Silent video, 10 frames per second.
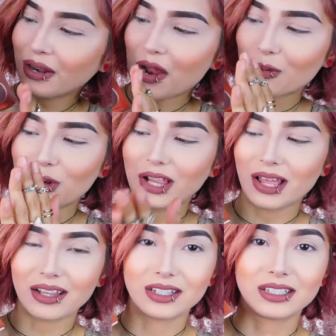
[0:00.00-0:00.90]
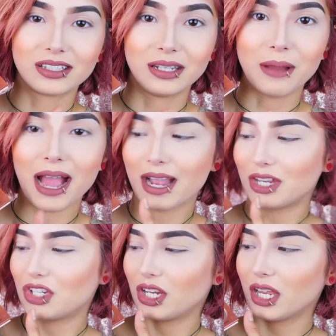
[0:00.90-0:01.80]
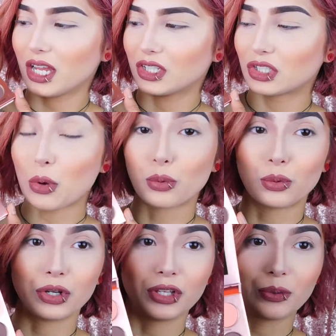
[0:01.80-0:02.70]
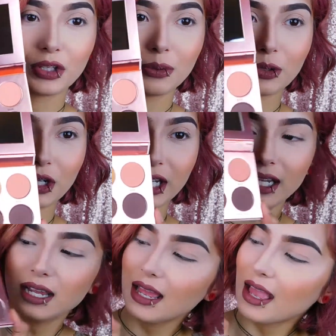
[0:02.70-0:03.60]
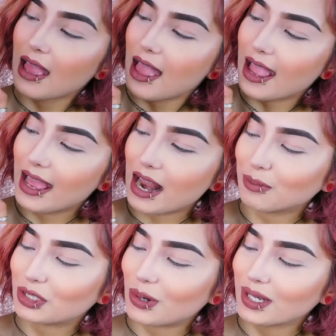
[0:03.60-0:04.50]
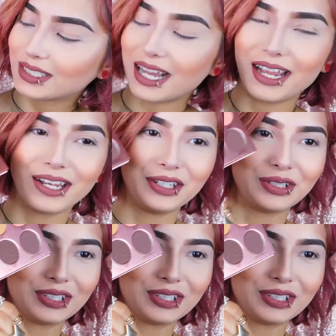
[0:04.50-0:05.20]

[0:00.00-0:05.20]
and I really like the sleek packaging. It's really pretty, and I'm so excited to use